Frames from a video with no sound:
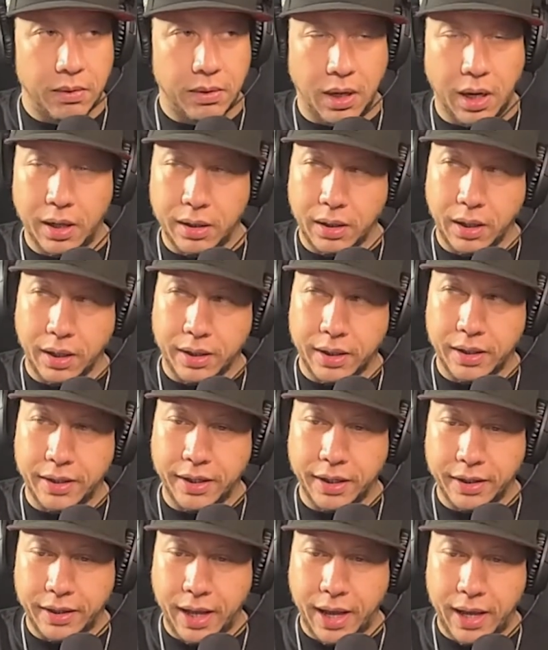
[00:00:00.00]
I, I could
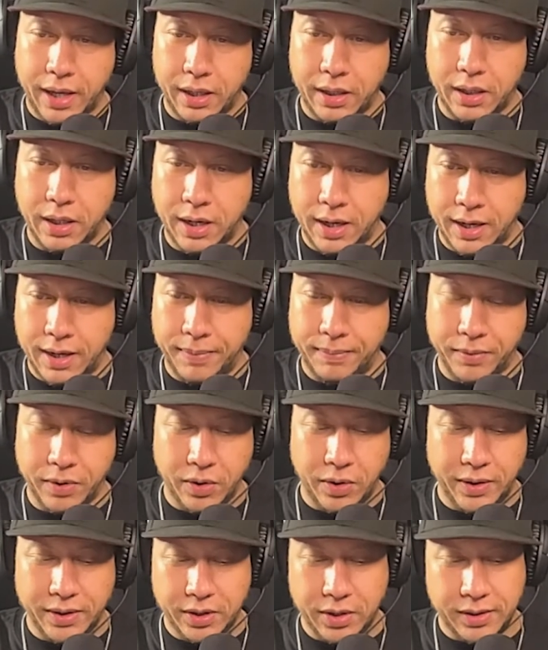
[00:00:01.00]
dig that. Um, you
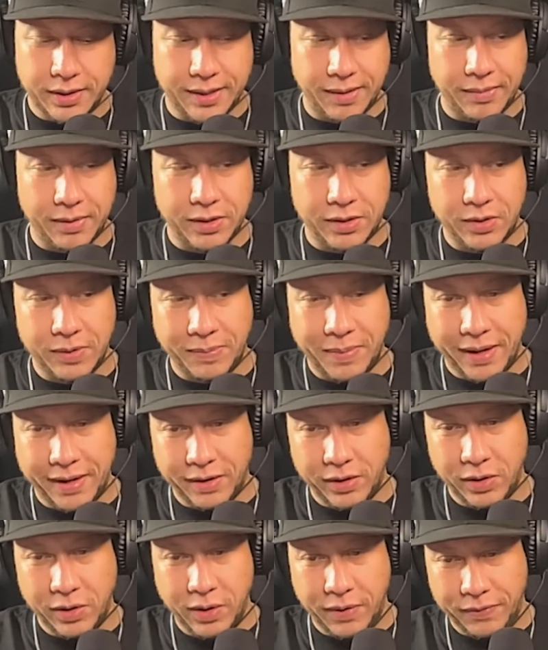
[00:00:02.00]
know, I saw something too, man.
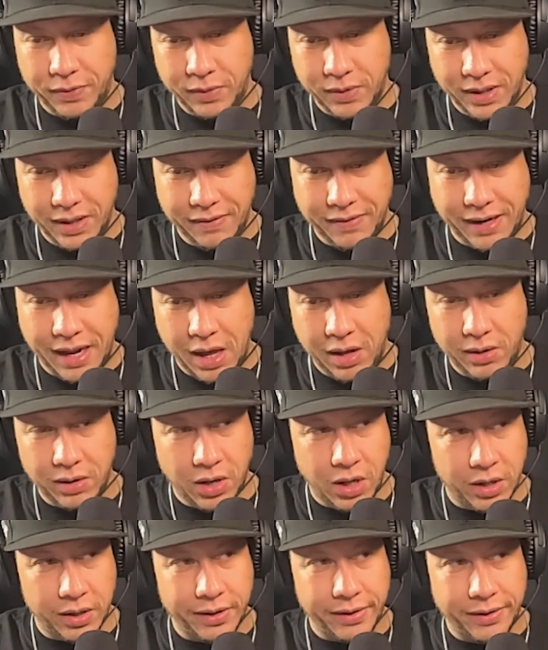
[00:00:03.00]
You know, if you leave it out
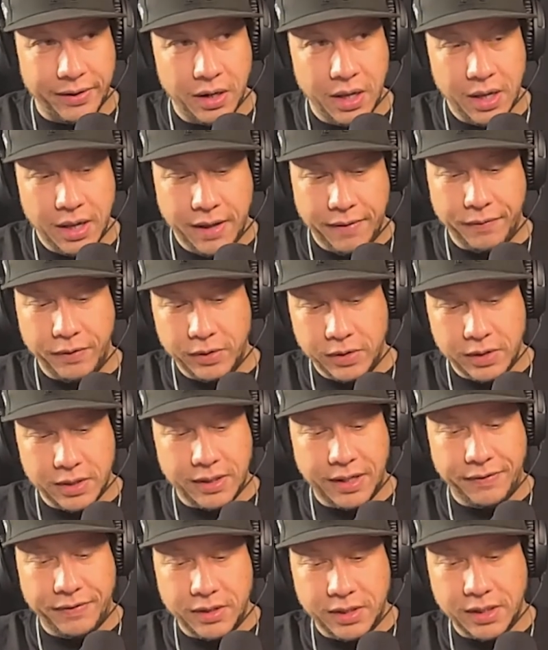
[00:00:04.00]
longer, if you just
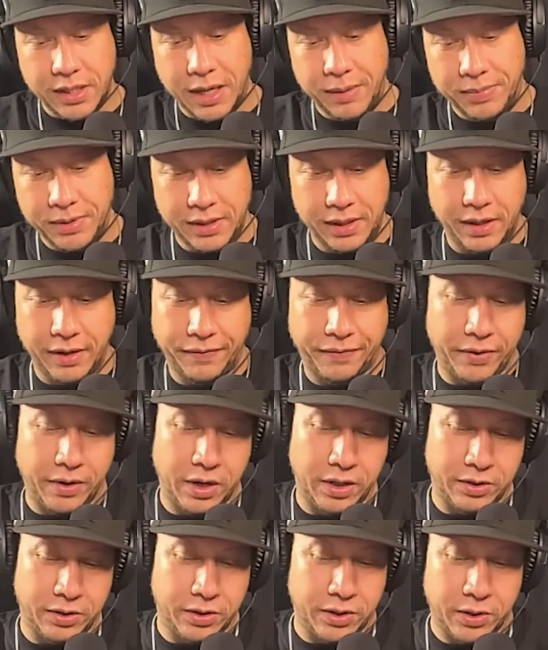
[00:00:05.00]
left this cup sitting here for one
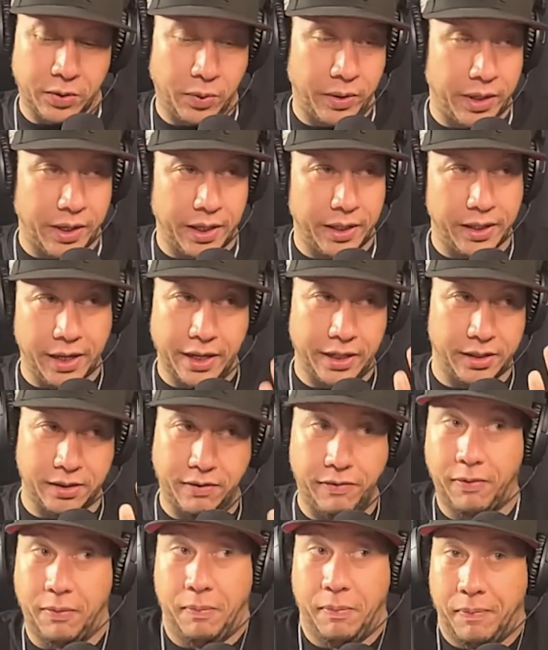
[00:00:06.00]
hundred twenty-eight days,
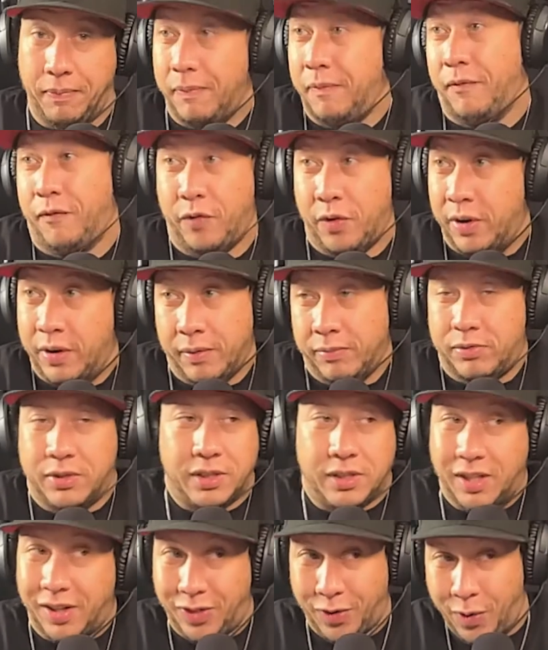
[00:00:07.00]
for
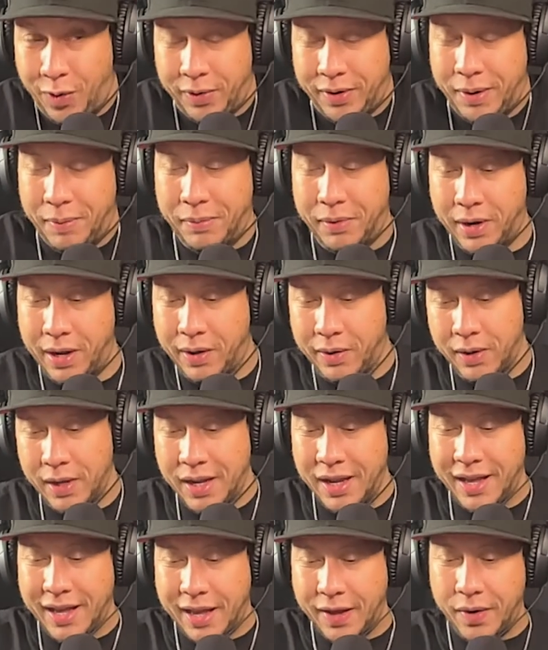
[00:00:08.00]
just to throw a number out,
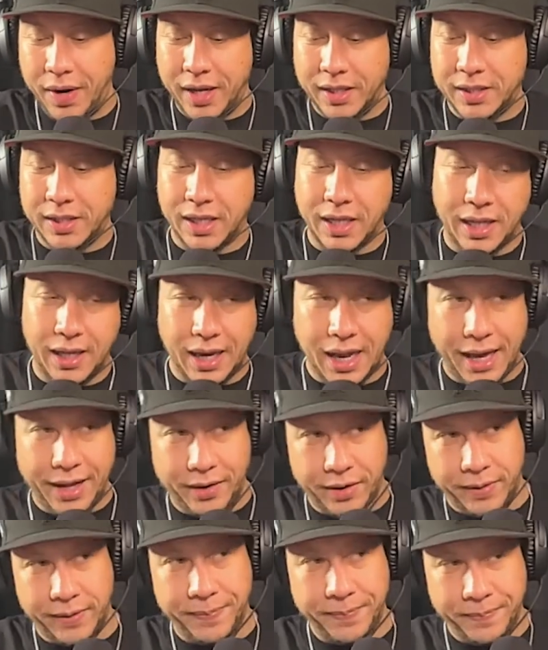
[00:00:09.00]
it'll actually get
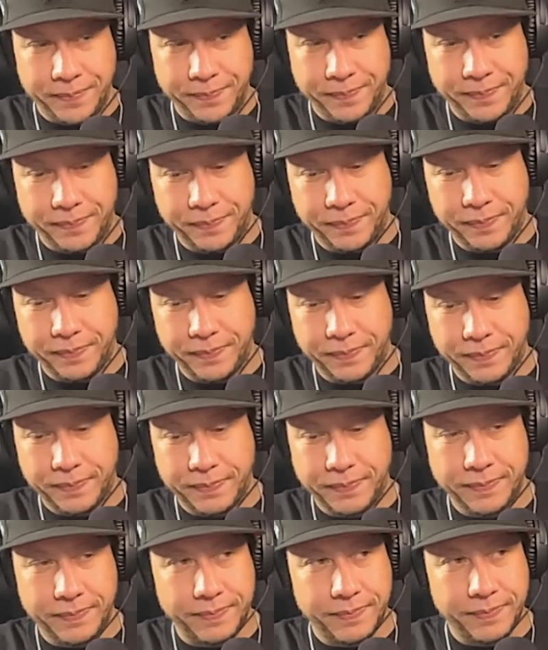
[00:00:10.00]
lighter. Oh,
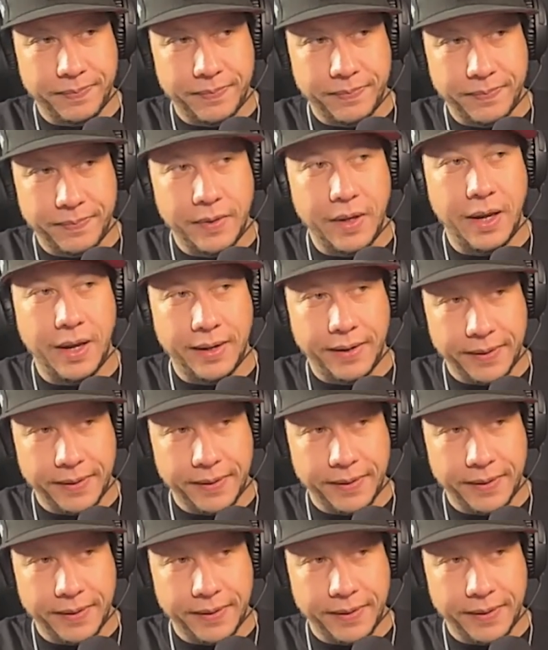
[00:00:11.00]
in color? Yeah.